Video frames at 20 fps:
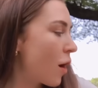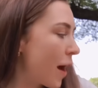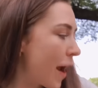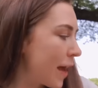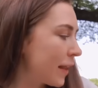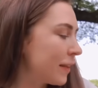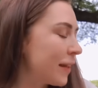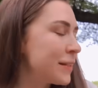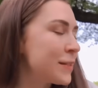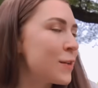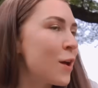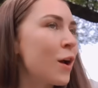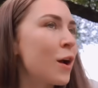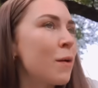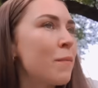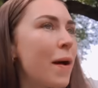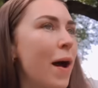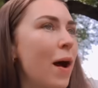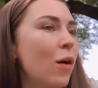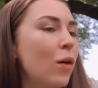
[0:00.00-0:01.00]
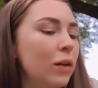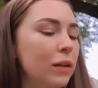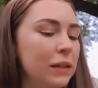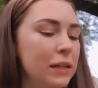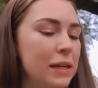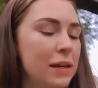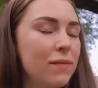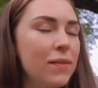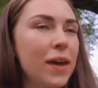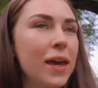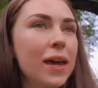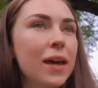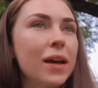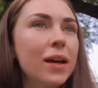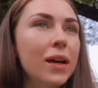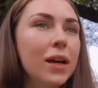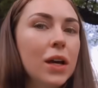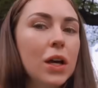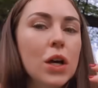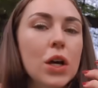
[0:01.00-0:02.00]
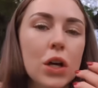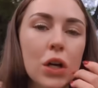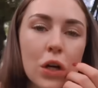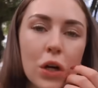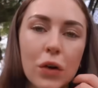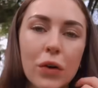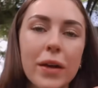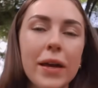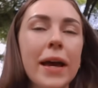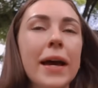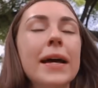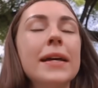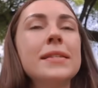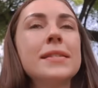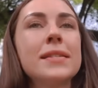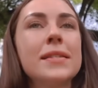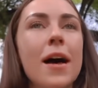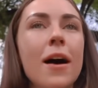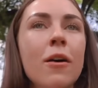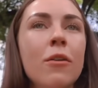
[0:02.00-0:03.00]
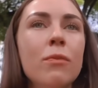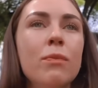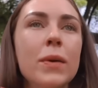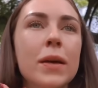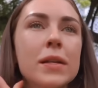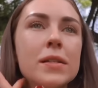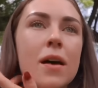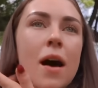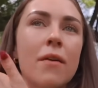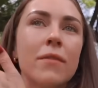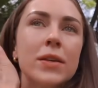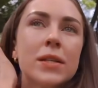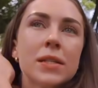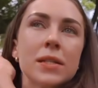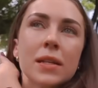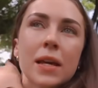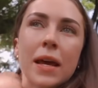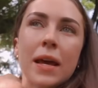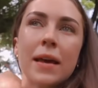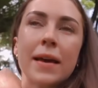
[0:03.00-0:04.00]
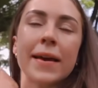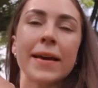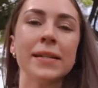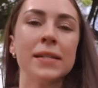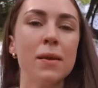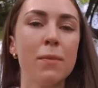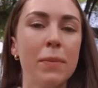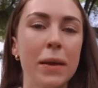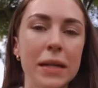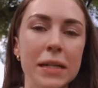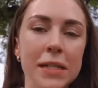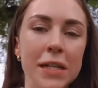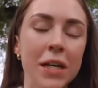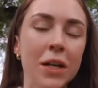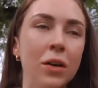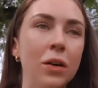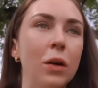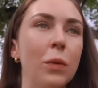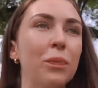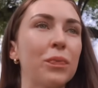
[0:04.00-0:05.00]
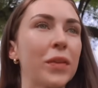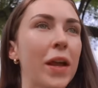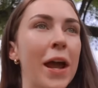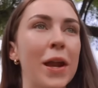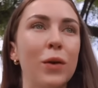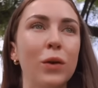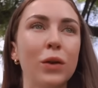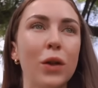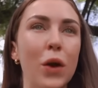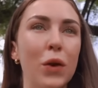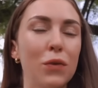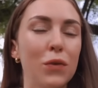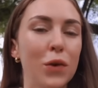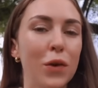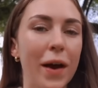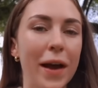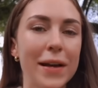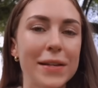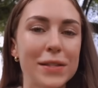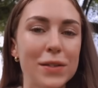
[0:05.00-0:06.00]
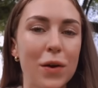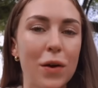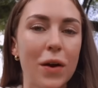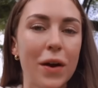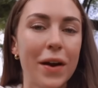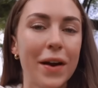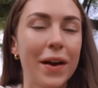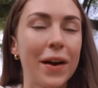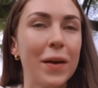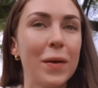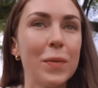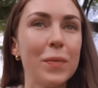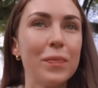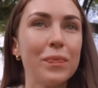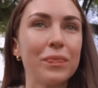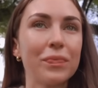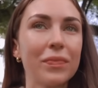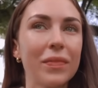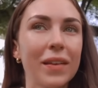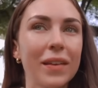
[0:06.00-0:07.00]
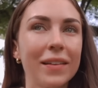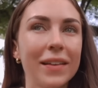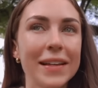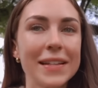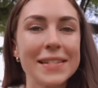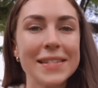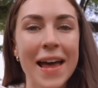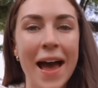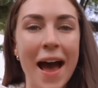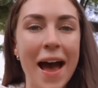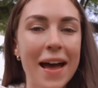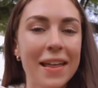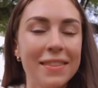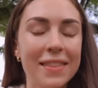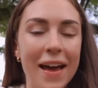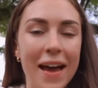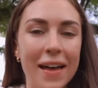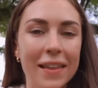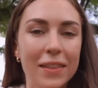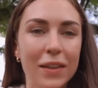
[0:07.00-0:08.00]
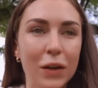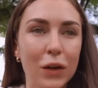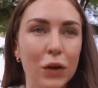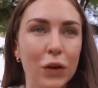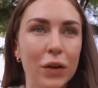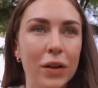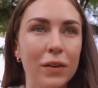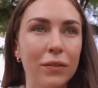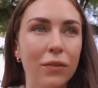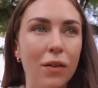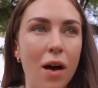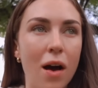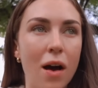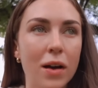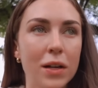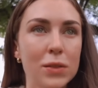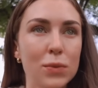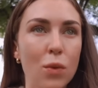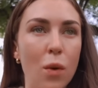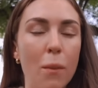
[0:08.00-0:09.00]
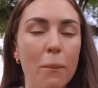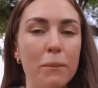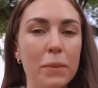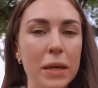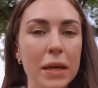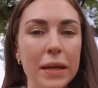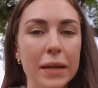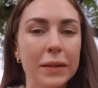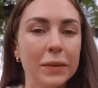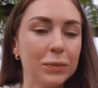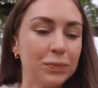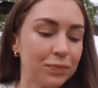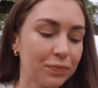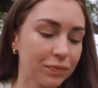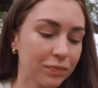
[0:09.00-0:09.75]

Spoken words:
All right, let's talk about leaving Korea itself, because obviously it's a big deal. I know a lot of you guys are like sad that the Korea vlogs won't be